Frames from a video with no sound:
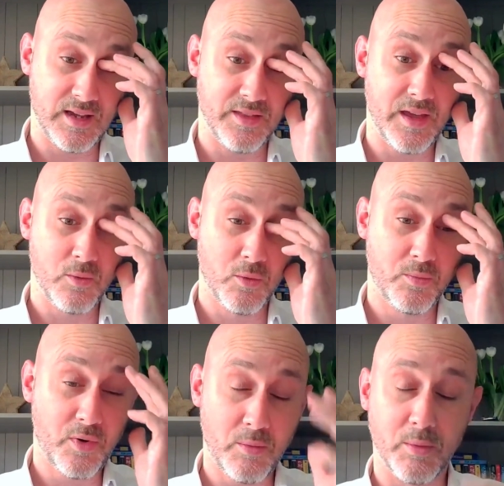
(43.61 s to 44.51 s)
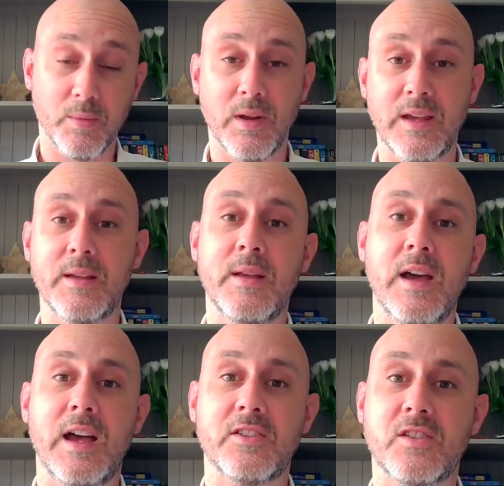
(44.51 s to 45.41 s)
they will probably
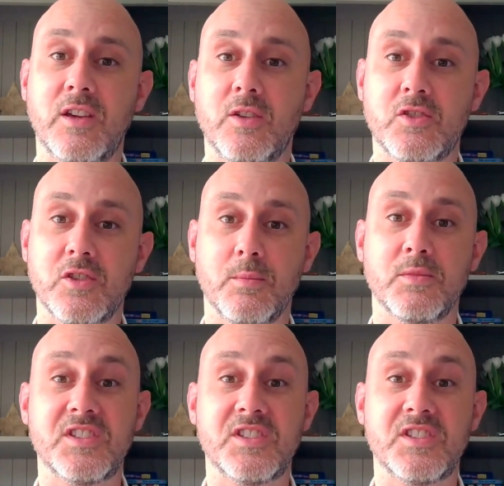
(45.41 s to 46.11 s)
ask you some